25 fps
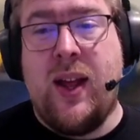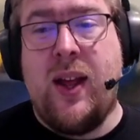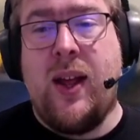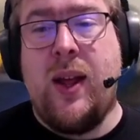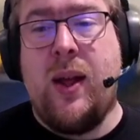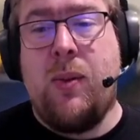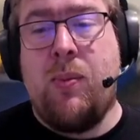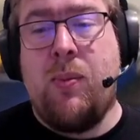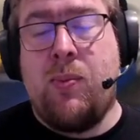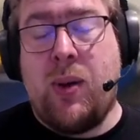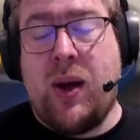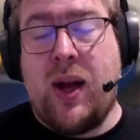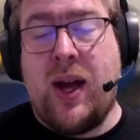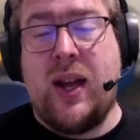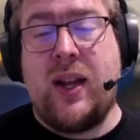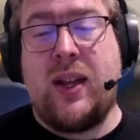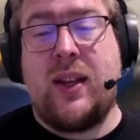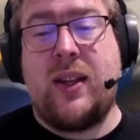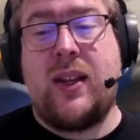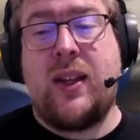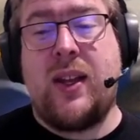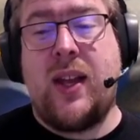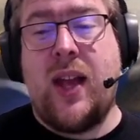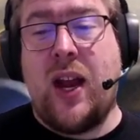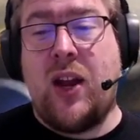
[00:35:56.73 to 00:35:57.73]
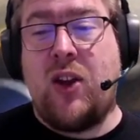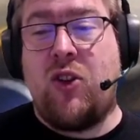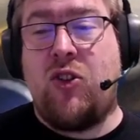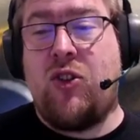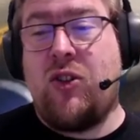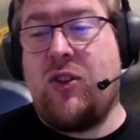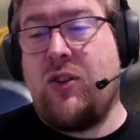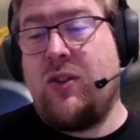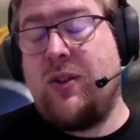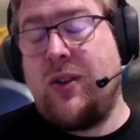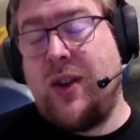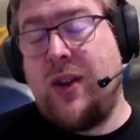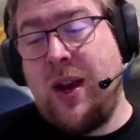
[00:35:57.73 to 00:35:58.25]
but can
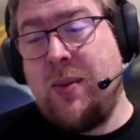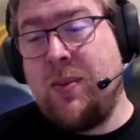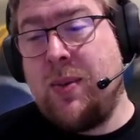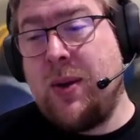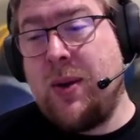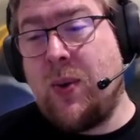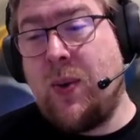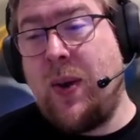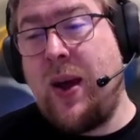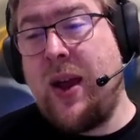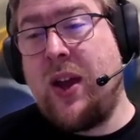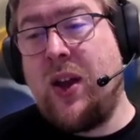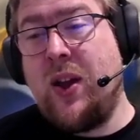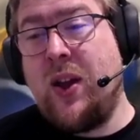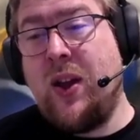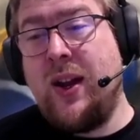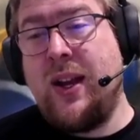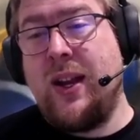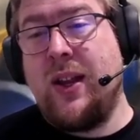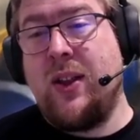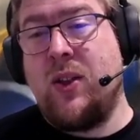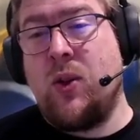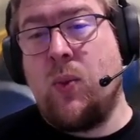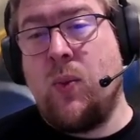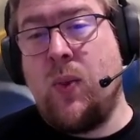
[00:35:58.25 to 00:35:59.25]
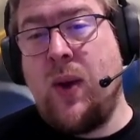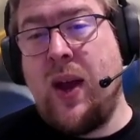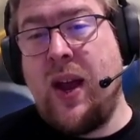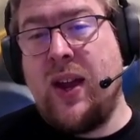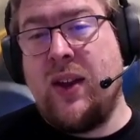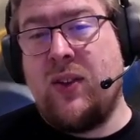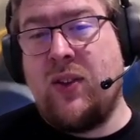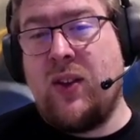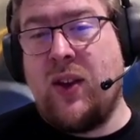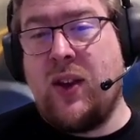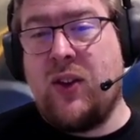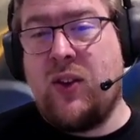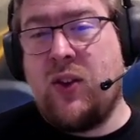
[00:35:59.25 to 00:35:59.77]
be quite good either way.
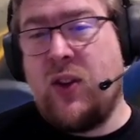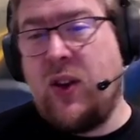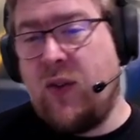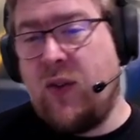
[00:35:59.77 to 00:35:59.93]
As long as you have a